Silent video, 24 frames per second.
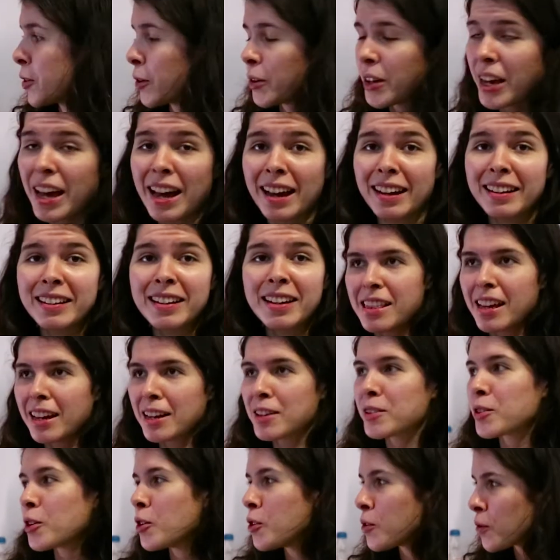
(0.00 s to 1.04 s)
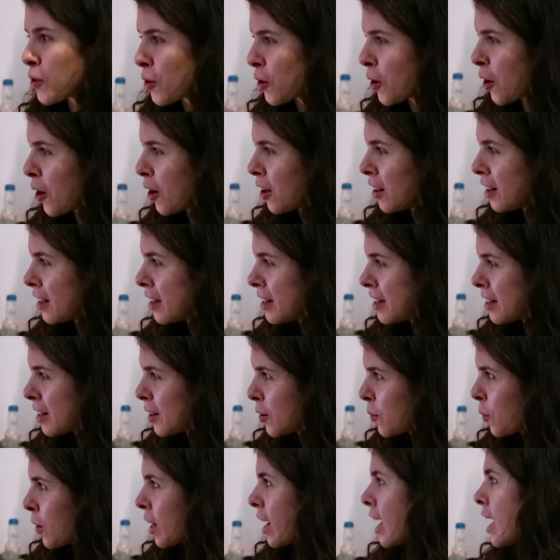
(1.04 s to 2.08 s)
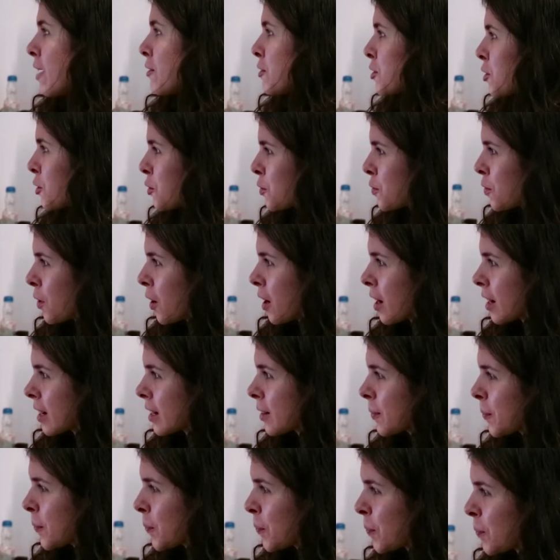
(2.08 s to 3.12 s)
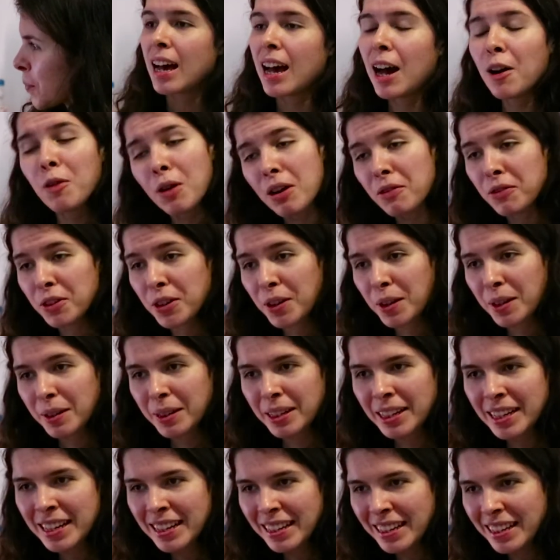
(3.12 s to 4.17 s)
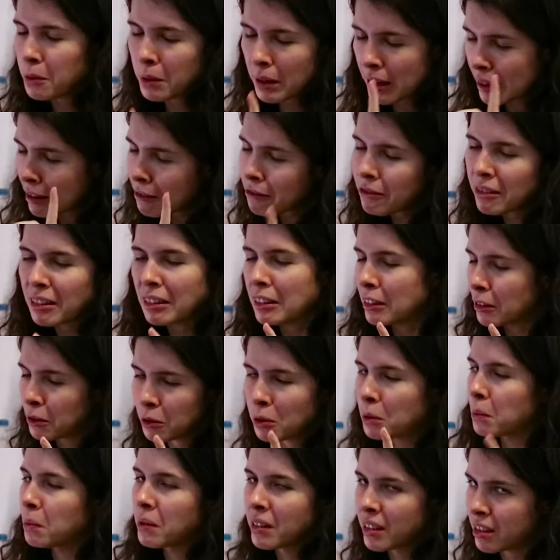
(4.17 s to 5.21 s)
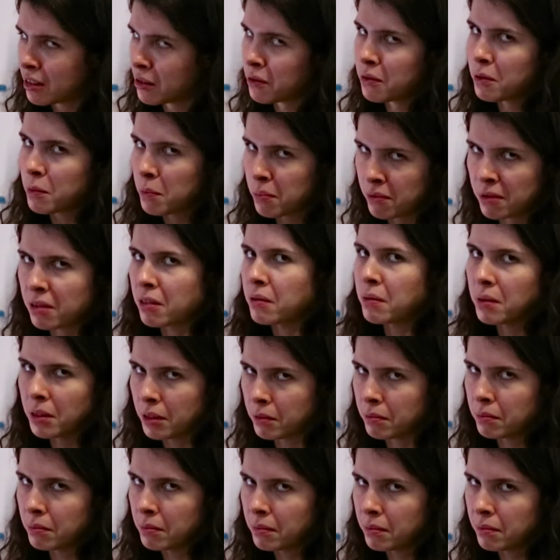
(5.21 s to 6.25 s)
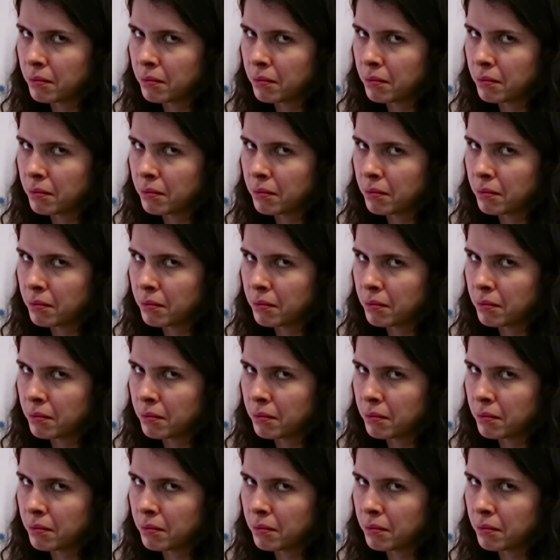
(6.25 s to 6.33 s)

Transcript: So yeah, that is overall what I have so far. However, we have a little bit of a problem.